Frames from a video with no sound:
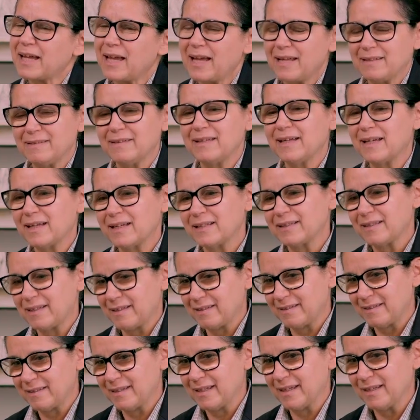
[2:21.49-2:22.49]
and then
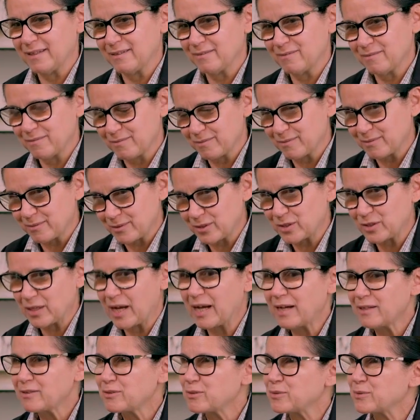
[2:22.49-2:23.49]
they
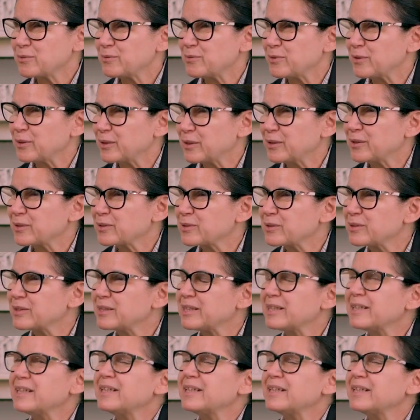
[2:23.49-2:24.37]
start to work